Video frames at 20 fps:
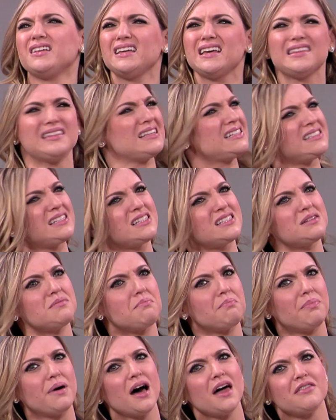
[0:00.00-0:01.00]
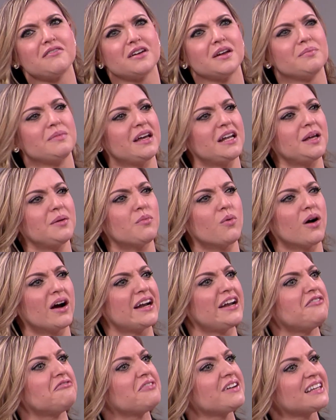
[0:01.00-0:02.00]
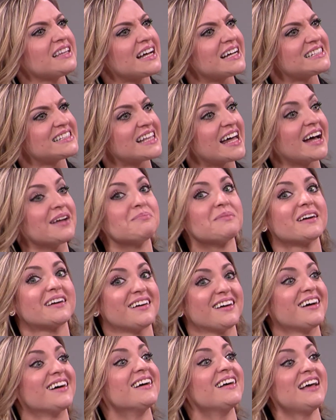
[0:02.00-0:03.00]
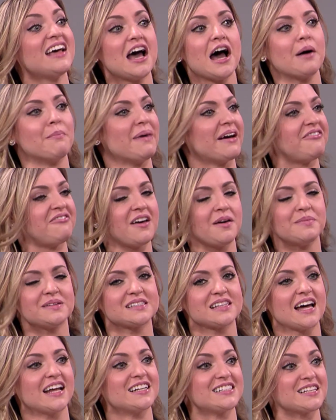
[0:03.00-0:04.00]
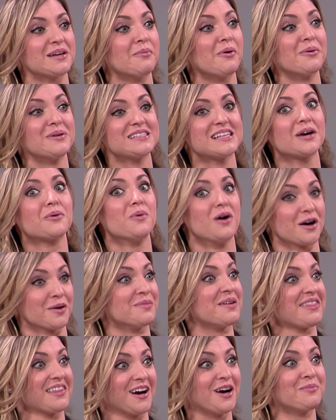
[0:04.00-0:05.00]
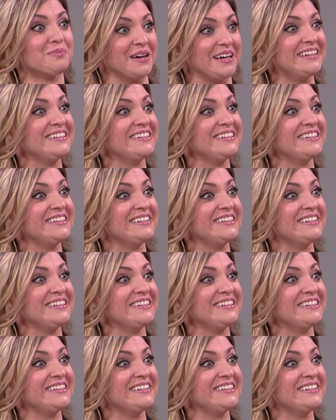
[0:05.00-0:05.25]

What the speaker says: oh, yeah, this isn't bothering me anymore. I didn't realize that. I'm like, huh. And my famous line is I'm always like, welcome to therapy.